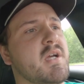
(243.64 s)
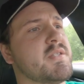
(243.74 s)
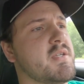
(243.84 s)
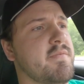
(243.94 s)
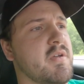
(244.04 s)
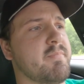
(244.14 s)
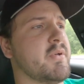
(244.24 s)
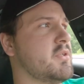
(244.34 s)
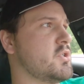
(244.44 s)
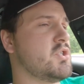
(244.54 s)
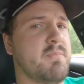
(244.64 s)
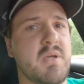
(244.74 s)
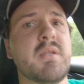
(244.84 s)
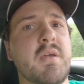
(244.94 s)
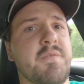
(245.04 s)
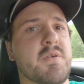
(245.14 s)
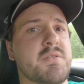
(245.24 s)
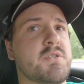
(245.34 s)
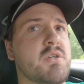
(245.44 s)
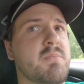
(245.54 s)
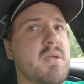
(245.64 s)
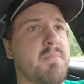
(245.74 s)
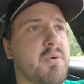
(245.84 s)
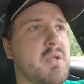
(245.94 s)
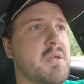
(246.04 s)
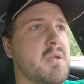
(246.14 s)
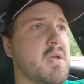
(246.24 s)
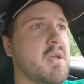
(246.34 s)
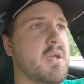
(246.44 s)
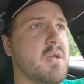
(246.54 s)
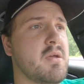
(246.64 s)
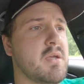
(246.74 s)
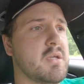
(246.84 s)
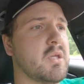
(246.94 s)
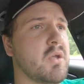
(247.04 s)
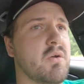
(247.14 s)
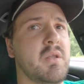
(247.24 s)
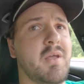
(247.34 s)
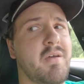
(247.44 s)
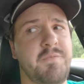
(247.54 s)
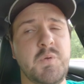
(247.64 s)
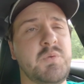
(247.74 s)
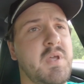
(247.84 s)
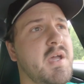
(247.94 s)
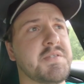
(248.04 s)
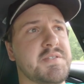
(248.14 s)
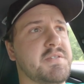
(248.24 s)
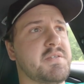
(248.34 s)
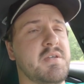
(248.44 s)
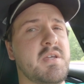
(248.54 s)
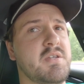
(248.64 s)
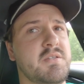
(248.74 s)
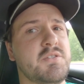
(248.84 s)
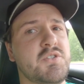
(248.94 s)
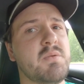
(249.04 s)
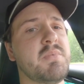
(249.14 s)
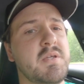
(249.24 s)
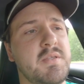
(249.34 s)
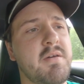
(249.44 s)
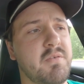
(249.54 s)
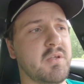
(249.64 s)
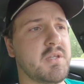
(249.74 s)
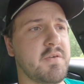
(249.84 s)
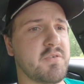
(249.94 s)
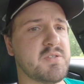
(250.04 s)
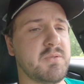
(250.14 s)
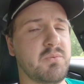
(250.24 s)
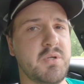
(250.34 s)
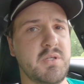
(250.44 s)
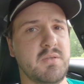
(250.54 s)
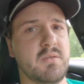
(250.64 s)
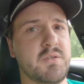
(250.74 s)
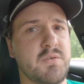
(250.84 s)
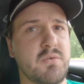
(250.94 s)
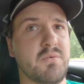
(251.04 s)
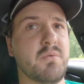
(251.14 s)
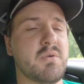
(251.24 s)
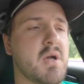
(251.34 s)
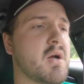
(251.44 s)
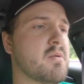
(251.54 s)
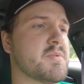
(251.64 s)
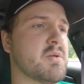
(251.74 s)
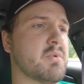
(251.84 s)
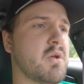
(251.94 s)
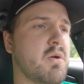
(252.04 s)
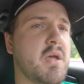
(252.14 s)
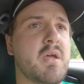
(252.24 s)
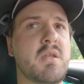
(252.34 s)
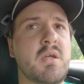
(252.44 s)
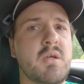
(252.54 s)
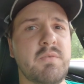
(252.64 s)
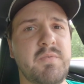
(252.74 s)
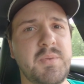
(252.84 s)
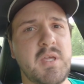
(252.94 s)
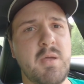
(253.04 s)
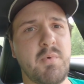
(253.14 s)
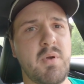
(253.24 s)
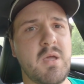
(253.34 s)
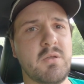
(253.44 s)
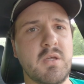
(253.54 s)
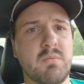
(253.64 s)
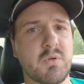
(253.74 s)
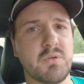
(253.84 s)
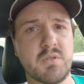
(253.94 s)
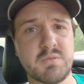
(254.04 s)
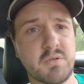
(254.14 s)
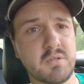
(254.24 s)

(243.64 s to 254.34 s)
scientific, but there should be a difference. It should be a pretty, you know, a few tenths. It should be definitely a difference between the two. So I'm gonna go ahead, flip the camera around, and we're gonna do this